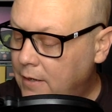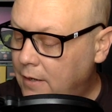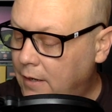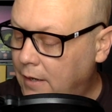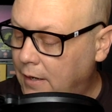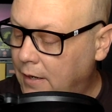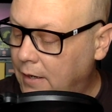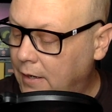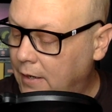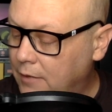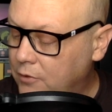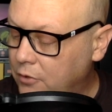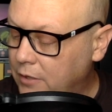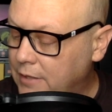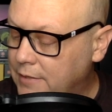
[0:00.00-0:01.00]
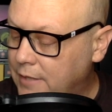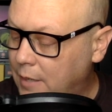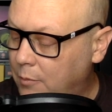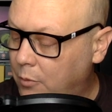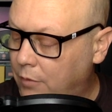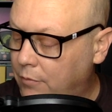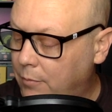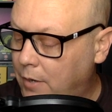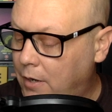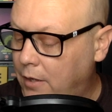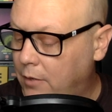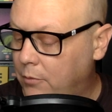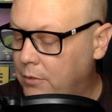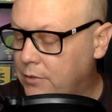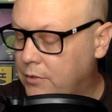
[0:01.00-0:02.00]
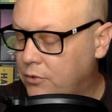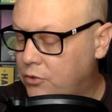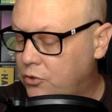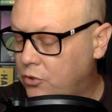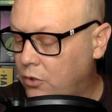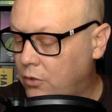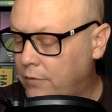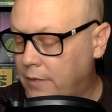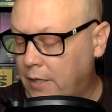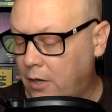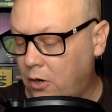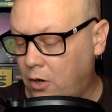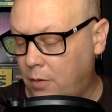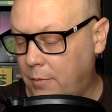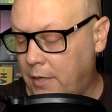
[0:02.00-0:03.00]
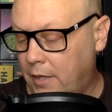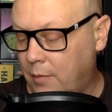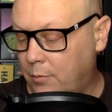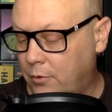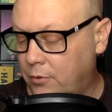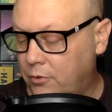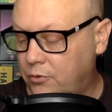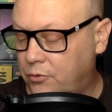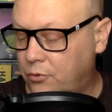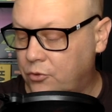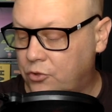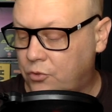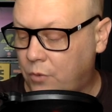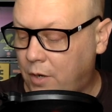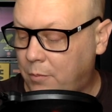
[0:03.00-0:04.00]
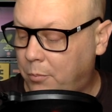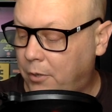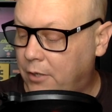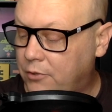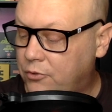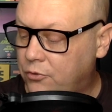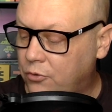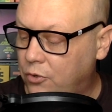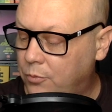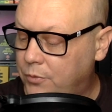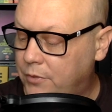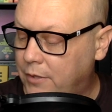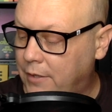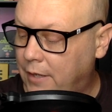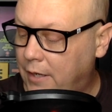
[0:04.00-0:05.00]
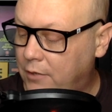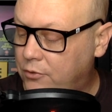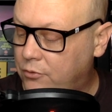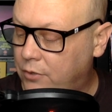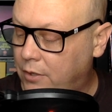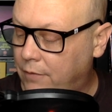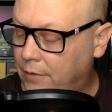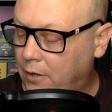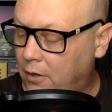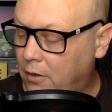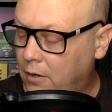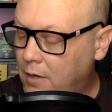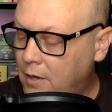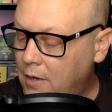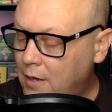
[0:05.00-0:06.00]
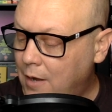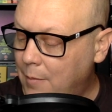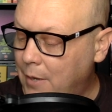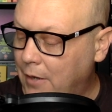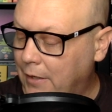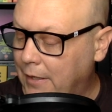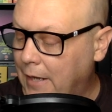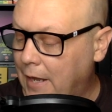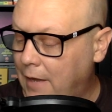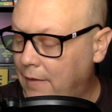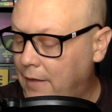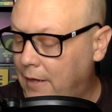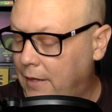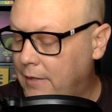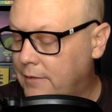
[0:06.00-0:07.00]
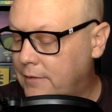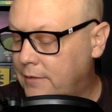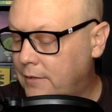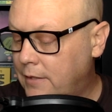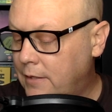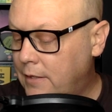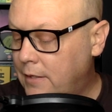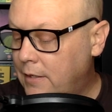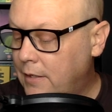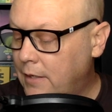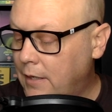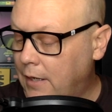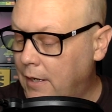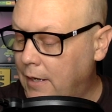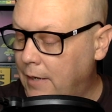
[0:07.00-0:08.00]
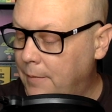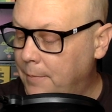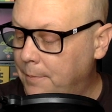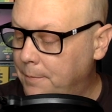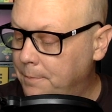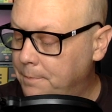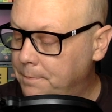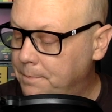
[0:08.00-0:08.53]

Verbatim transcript: uh, during his time away from Hollywood to serve in the Army and produced to instruct British troops in the history of their American allies. Um,